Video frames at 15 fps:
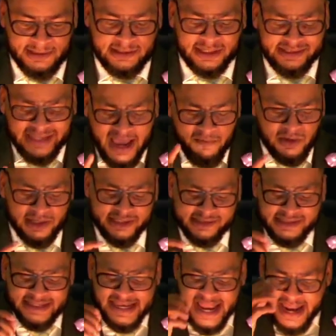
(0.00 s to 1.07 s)
The devil
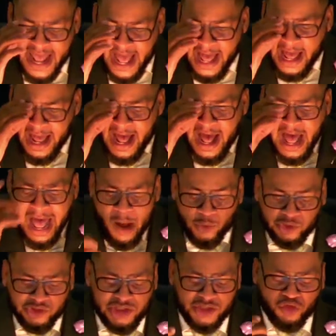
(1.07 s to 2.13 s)
is
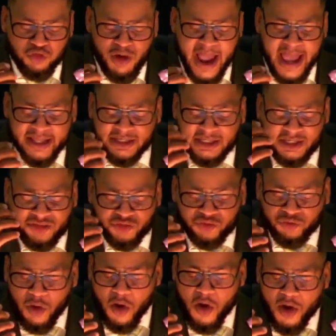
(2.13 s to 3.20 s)
out to try and
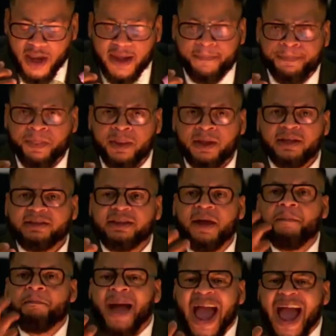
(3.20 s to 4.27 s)
destroy
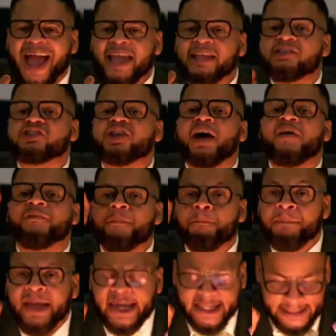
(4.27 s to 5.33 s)
the minds of
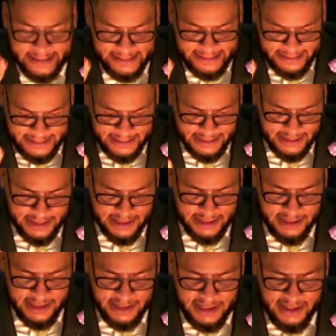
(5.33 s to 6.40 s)
men.
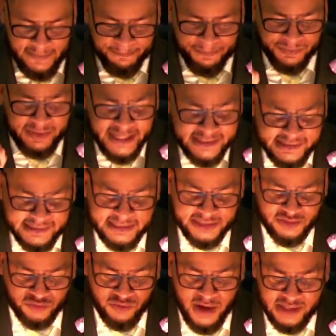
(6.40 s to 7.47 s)
This
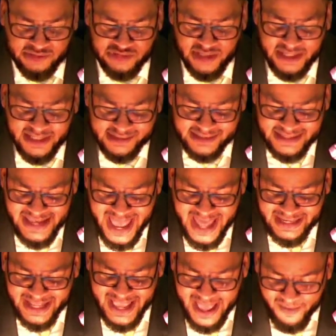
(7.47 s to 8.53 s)
destruction is
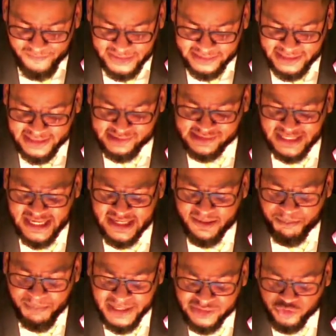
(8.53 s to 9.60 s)
not evidenced
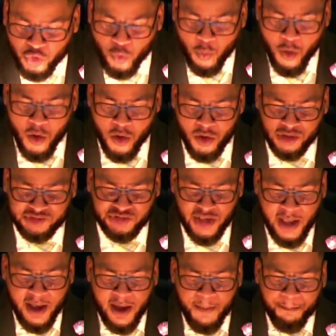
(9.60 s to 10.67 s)
in mental
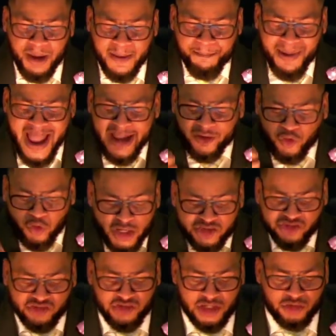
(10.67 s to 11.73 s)
wards, but by
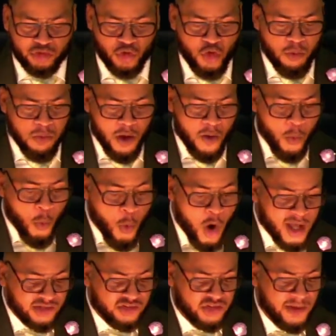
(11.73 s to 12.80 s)
Christians who were
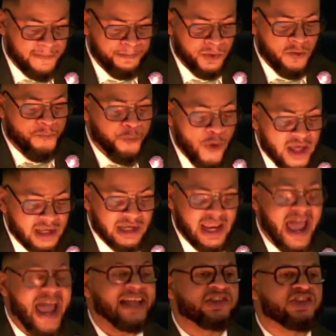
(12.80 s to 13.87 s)
once
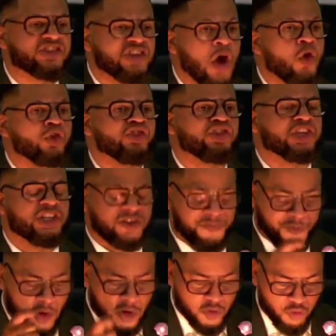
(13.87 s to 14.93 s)
frontline soldiers
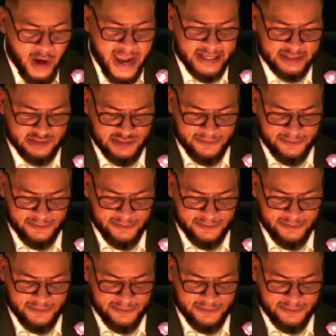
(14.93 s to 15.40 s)
for Christ,